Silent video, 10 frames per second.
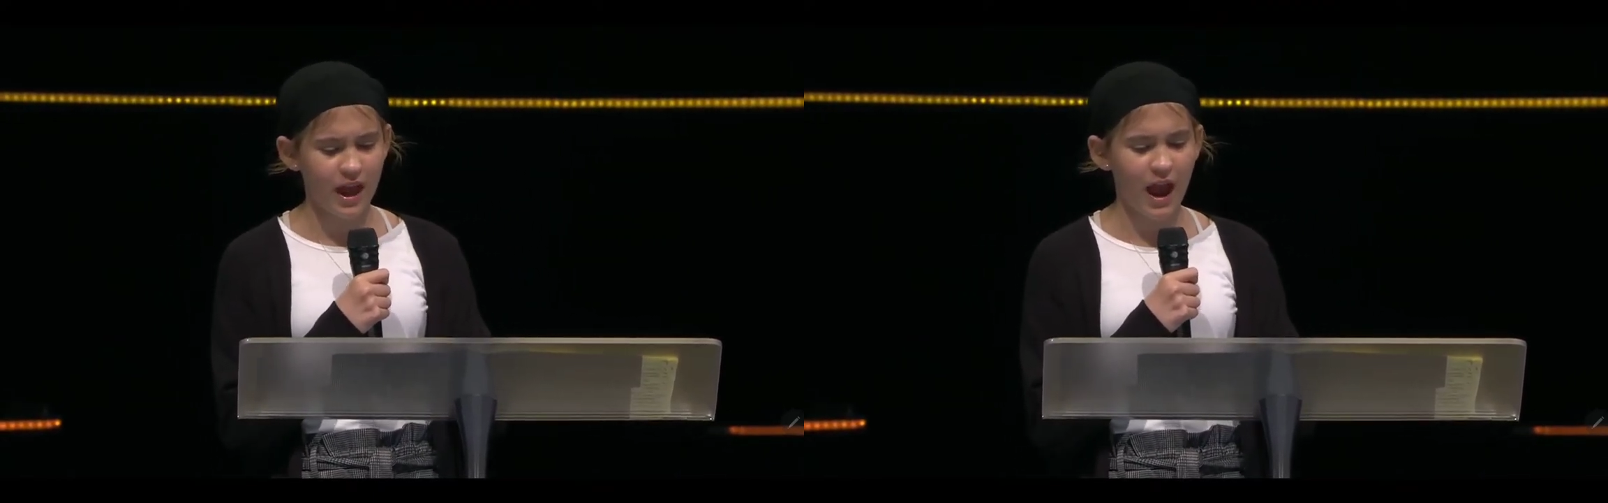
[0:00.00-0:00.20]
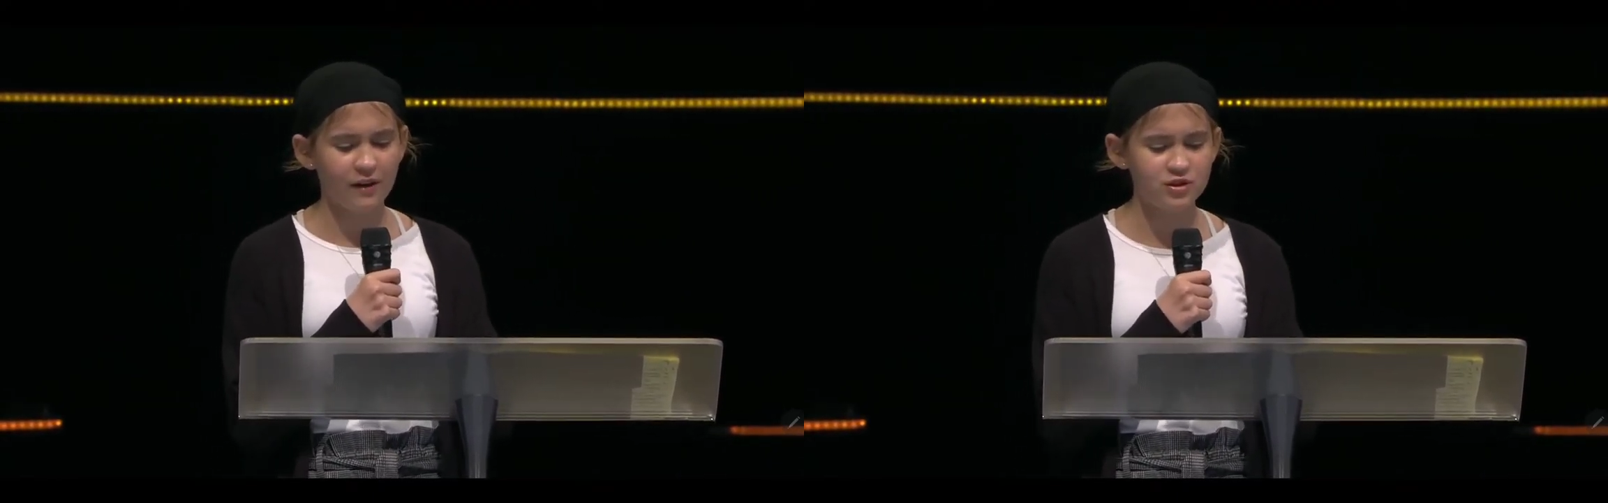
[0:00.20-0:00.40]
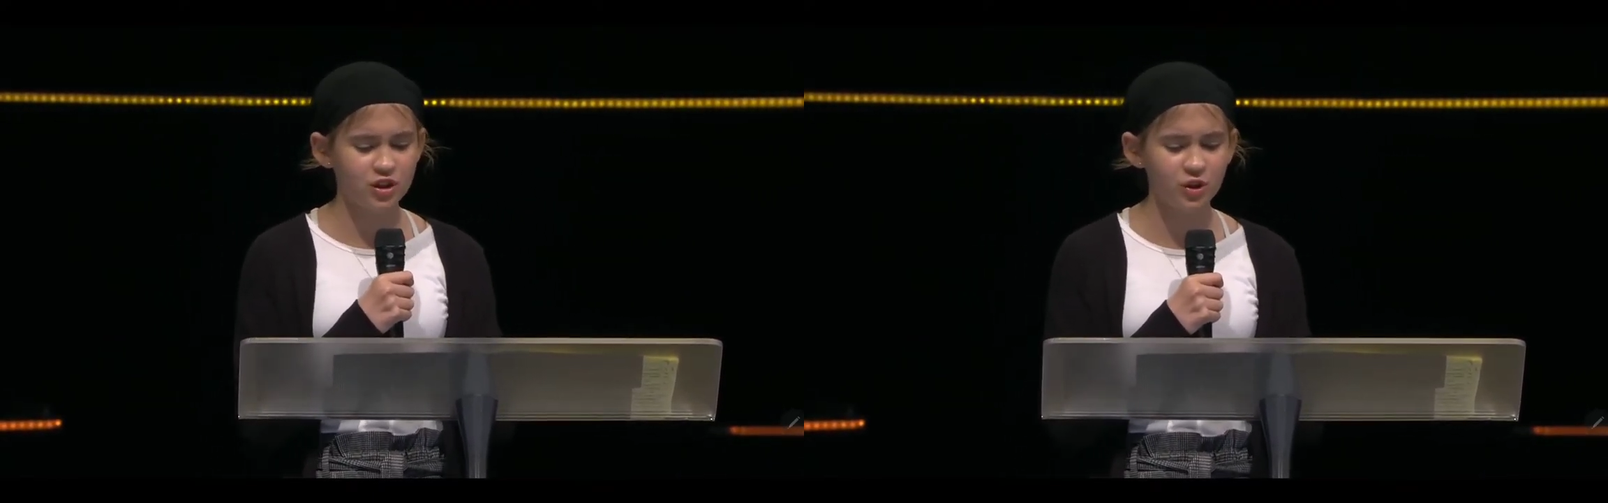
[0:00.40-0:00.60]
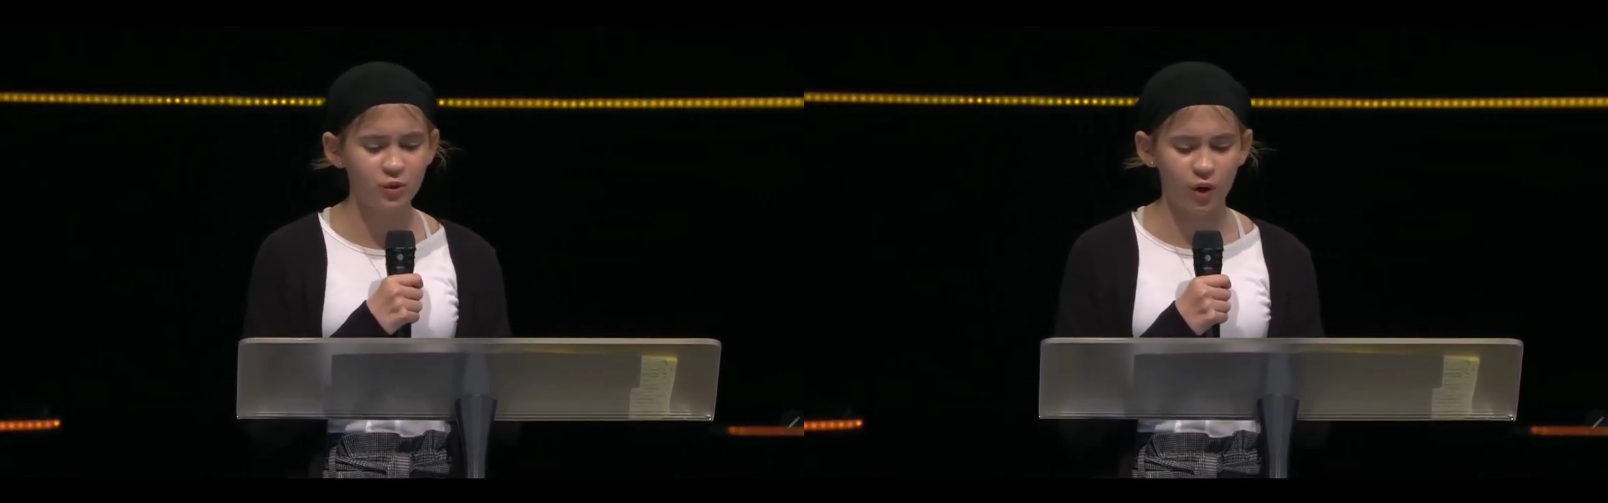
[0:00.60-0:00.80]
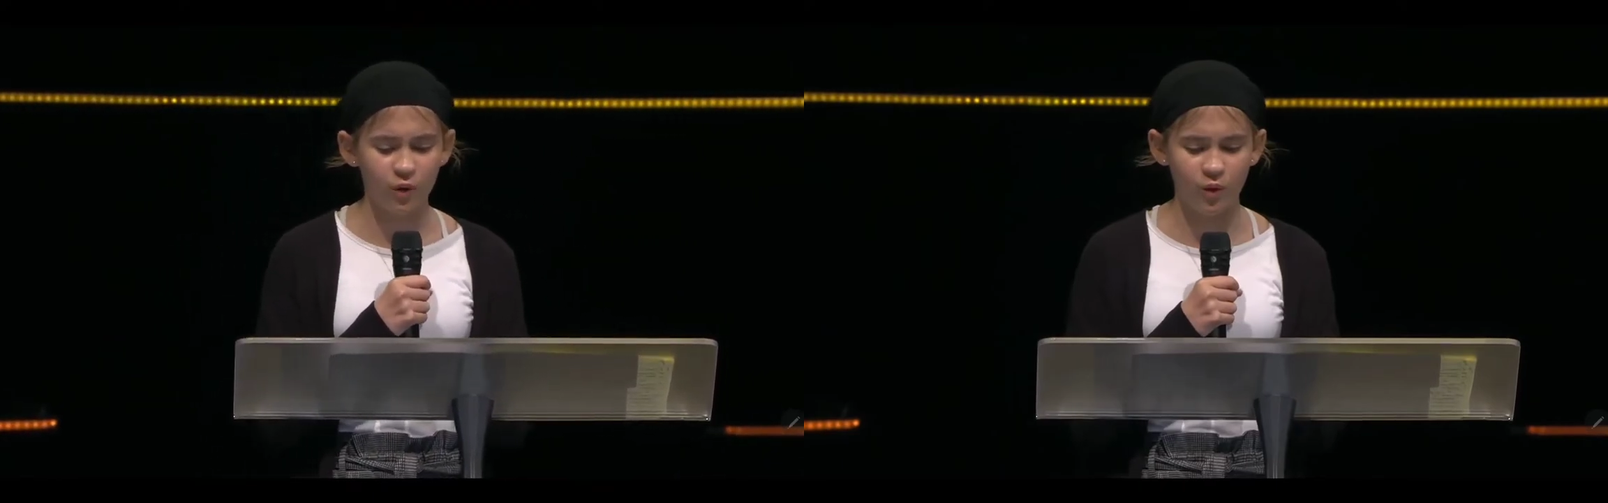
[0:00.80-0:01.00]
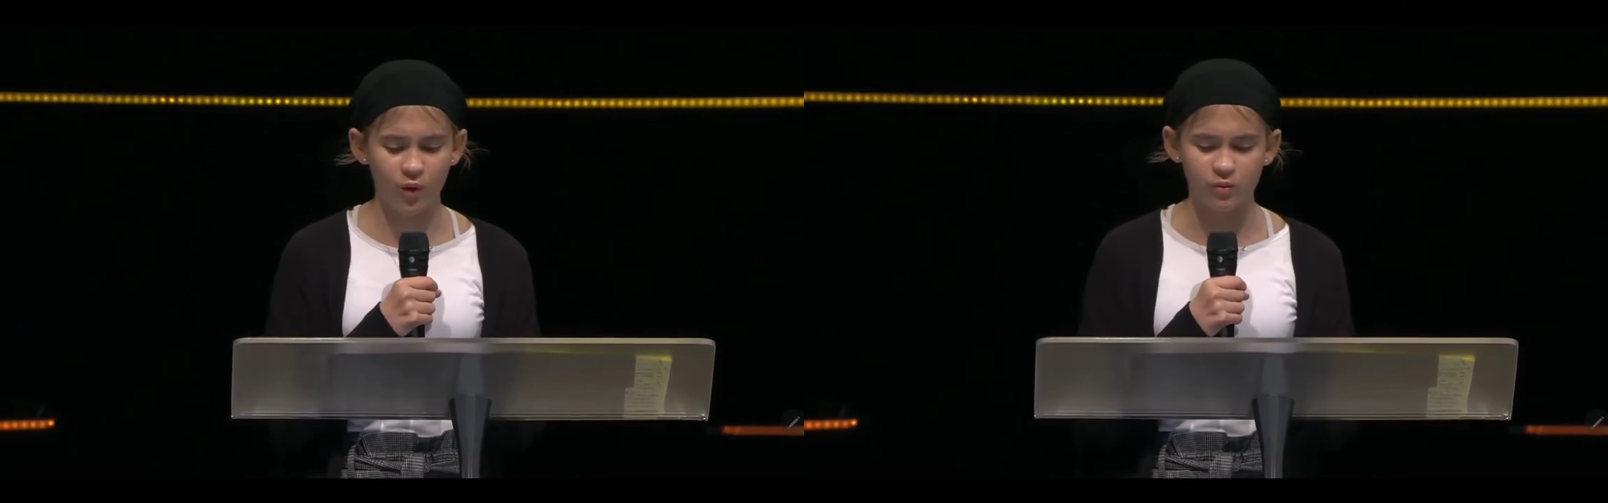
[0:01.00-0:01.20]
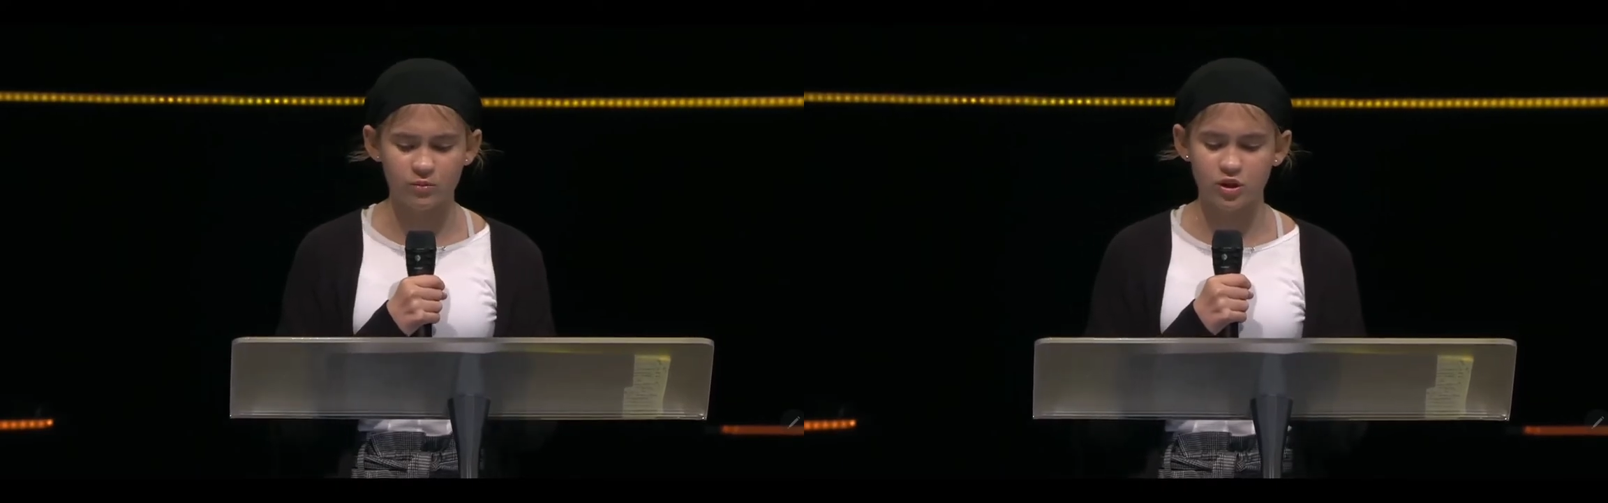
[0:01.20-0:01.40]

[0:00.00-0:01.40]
After you go home,